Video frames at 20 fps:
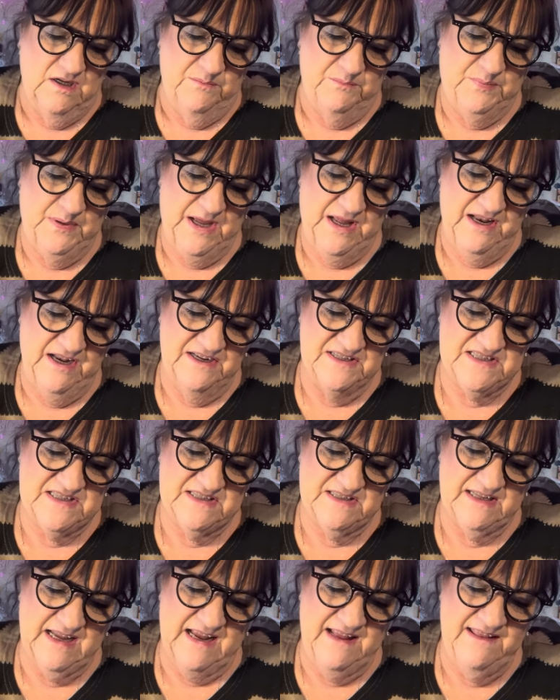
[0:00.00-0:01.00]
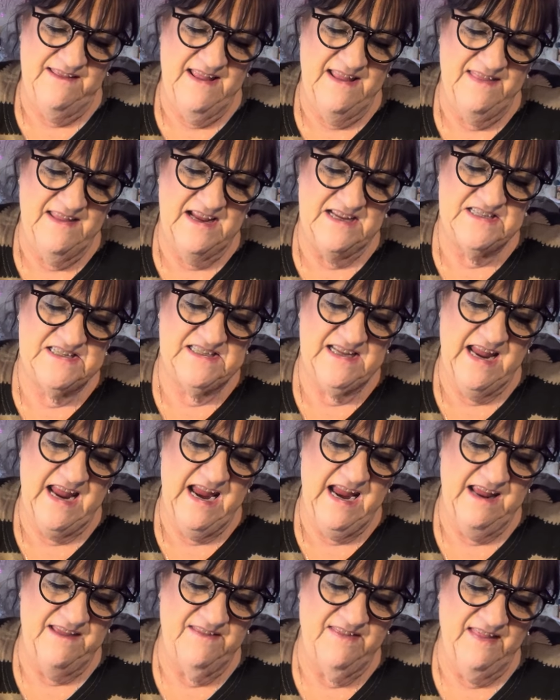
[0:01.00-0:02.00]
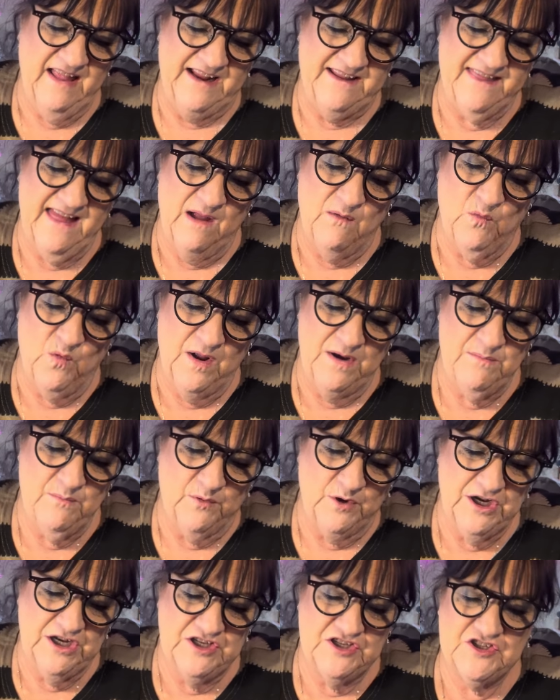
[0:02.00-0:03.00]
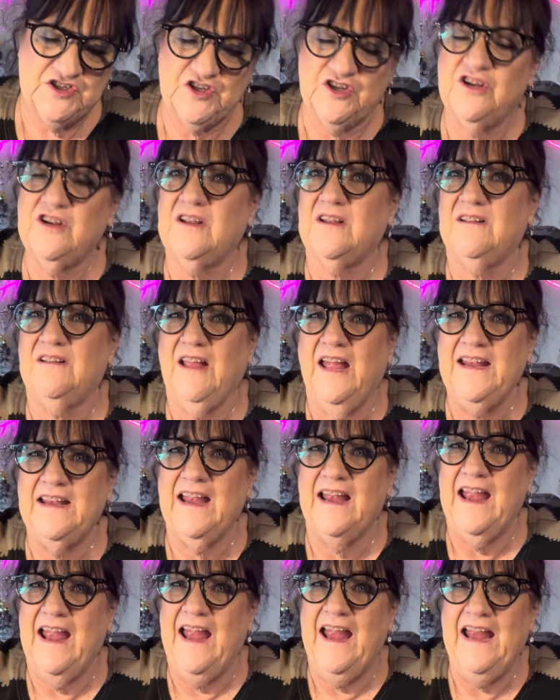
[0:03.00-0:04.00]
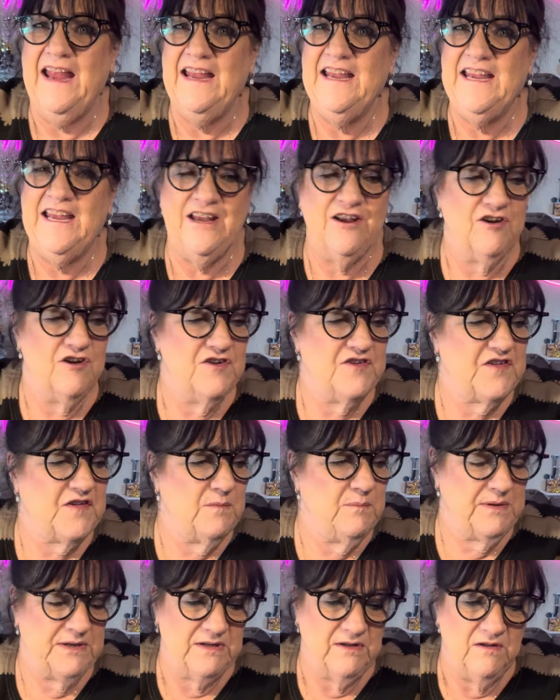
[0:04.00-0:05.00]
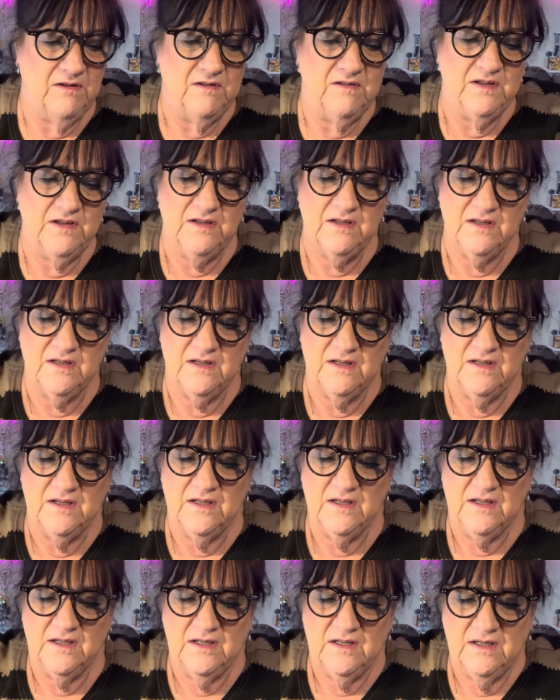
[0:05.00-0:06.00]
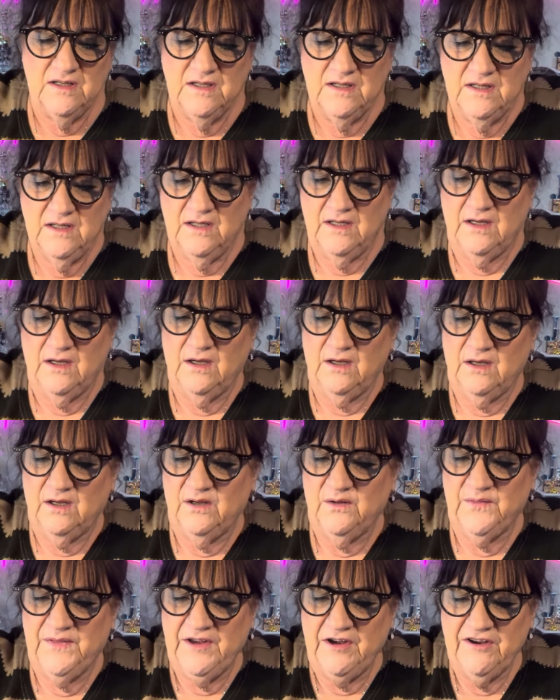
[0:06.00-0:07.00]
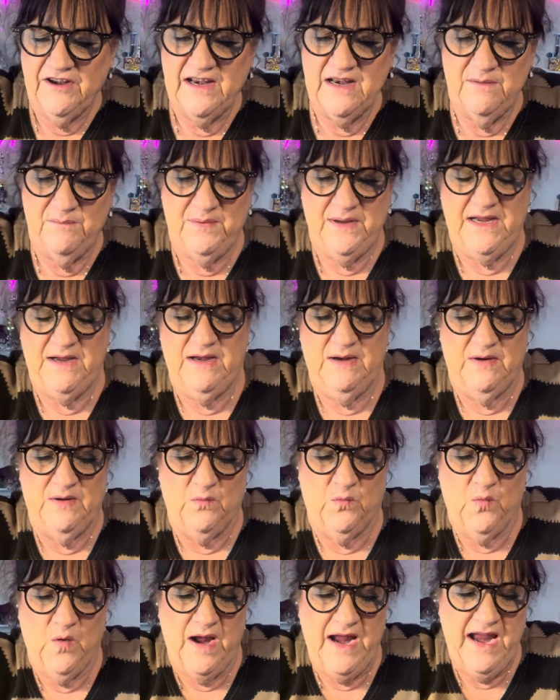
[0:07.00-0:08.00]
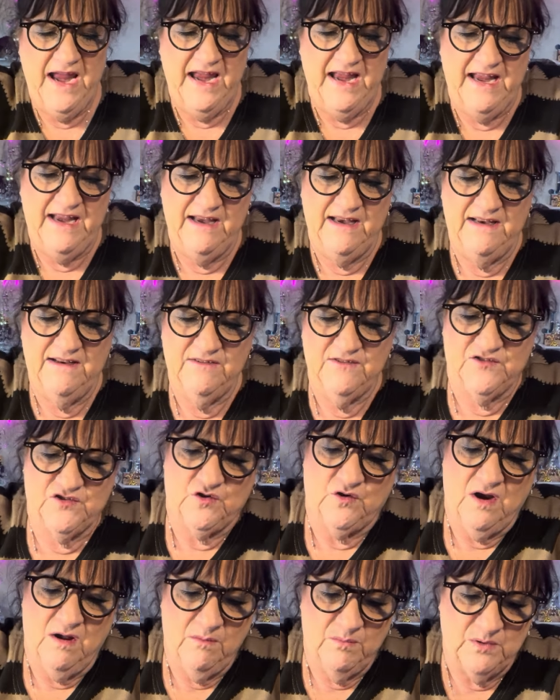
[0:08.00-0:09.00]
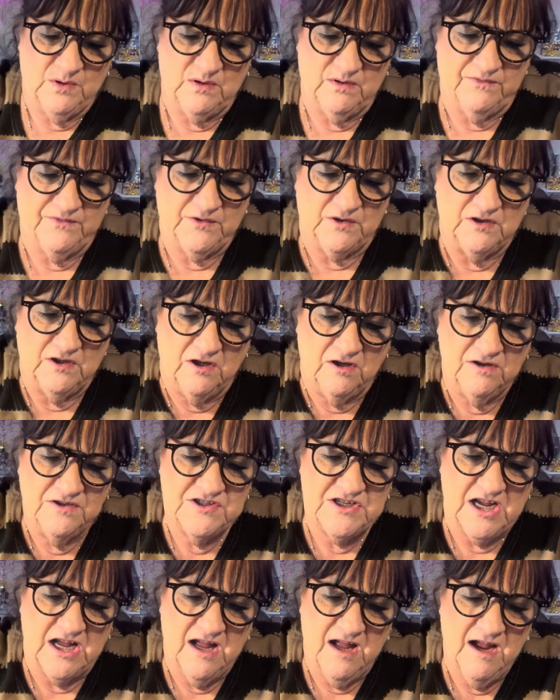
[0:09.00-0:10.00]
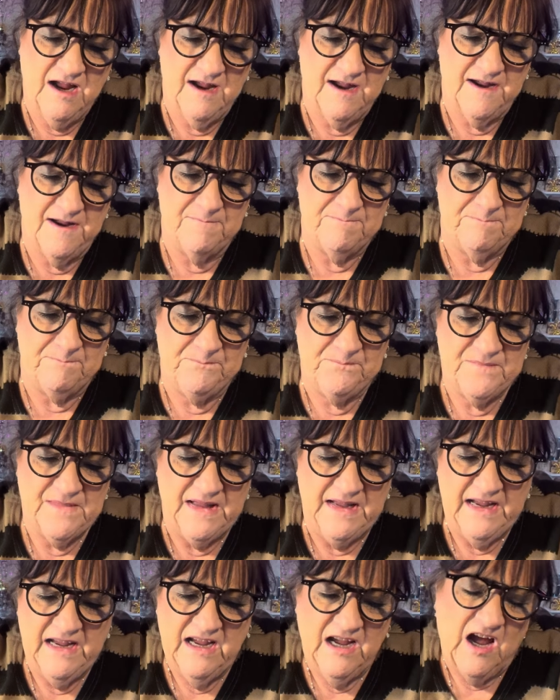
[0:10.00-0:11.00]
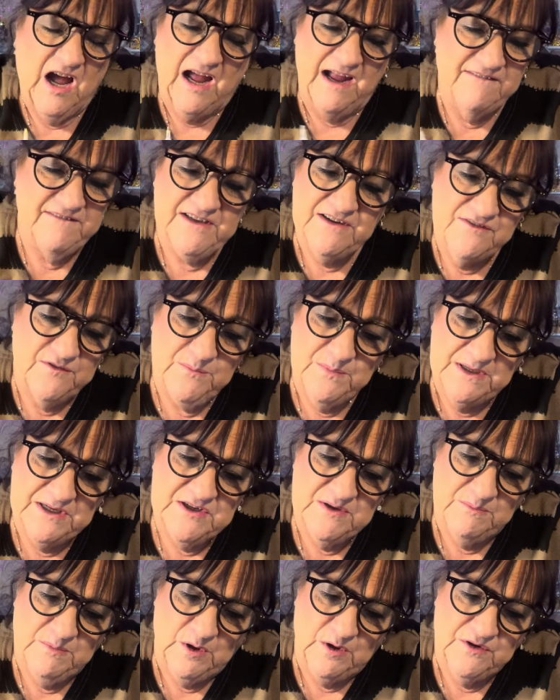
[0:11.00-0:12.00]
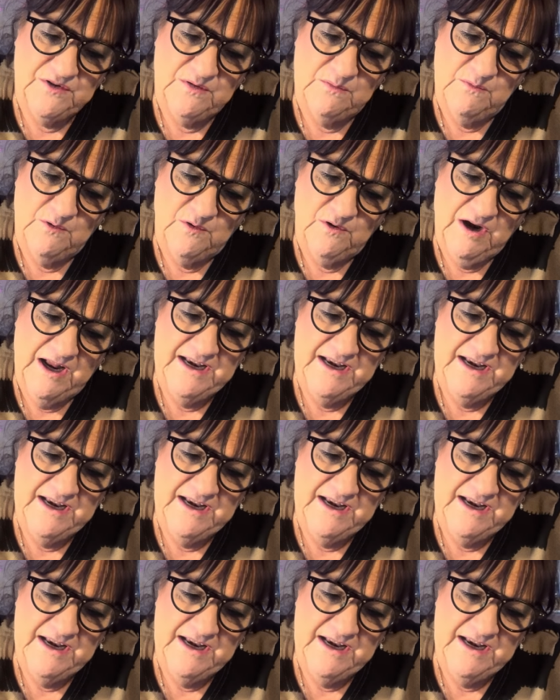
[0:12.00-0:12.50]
But it's, and then they say, like that one bridge took like 8 years to build. Oh, they're going to be in way trouble for a long time. I've never been to Baltimore.